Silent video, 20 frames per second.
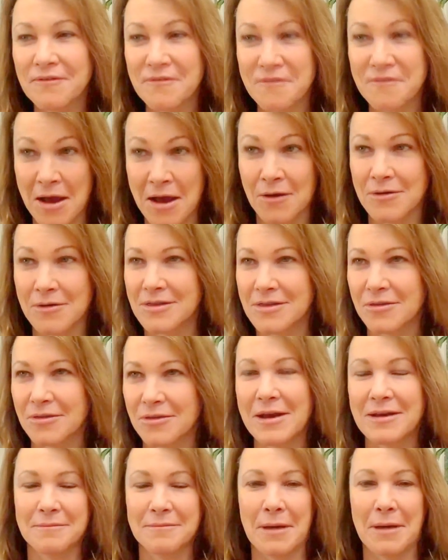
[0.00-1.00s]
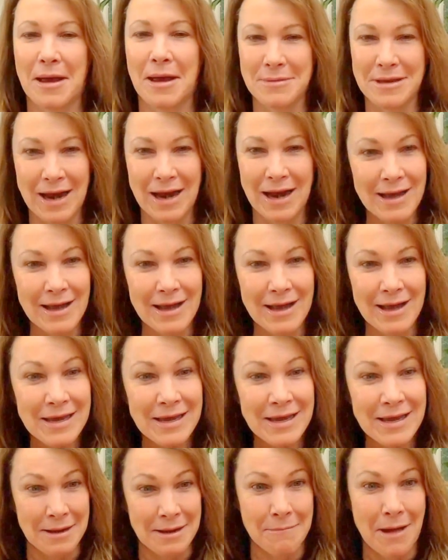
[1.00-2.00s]
very threatened by me, and I kept
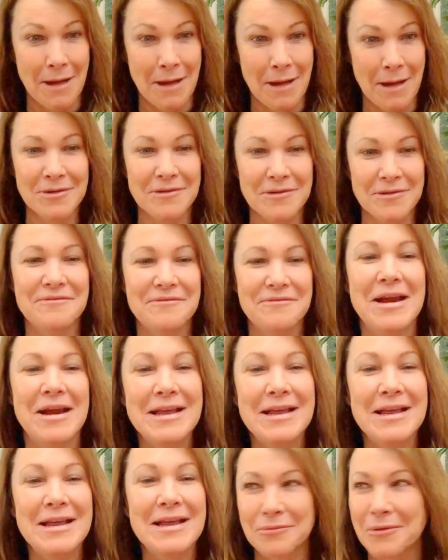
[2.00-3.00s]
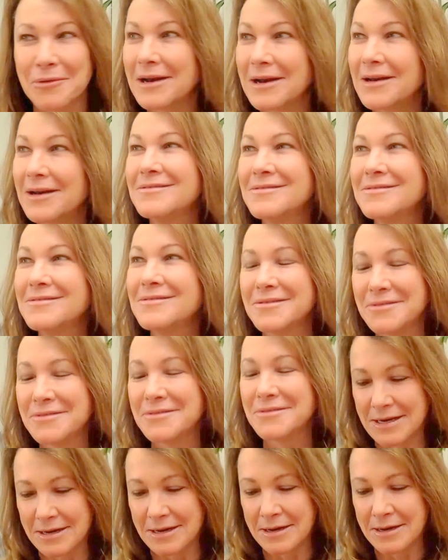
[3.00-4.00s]
saying, "Come on, we're friends. What are you
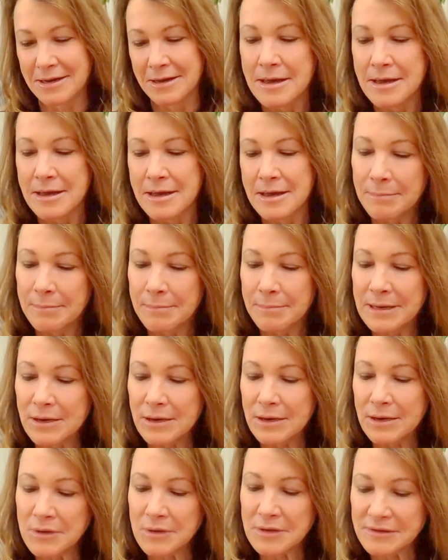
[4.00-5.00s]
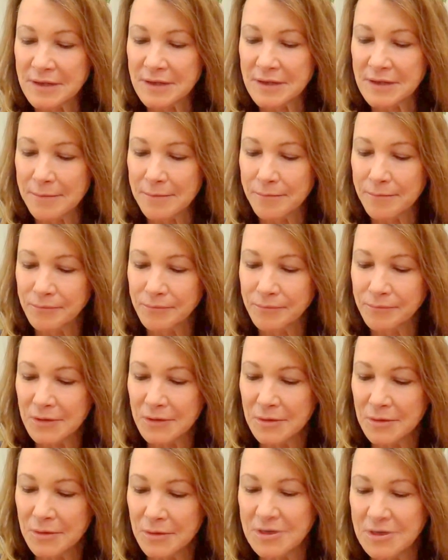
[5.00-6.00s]
doing?" But it was,
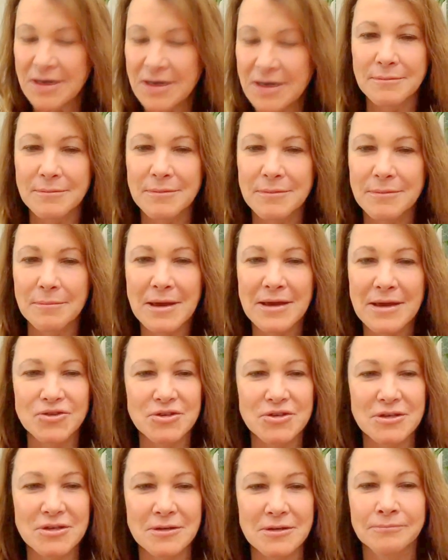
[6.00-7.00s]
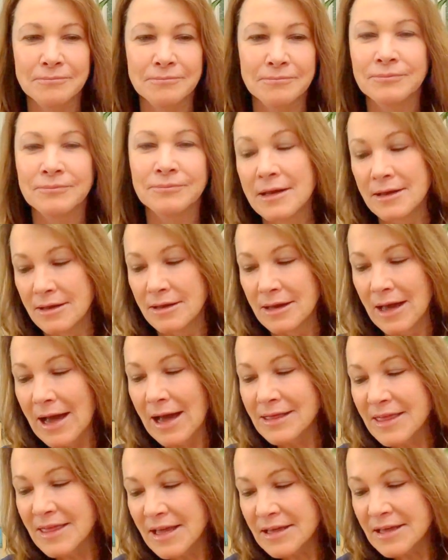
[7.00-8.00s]
he pretended to be a patient. I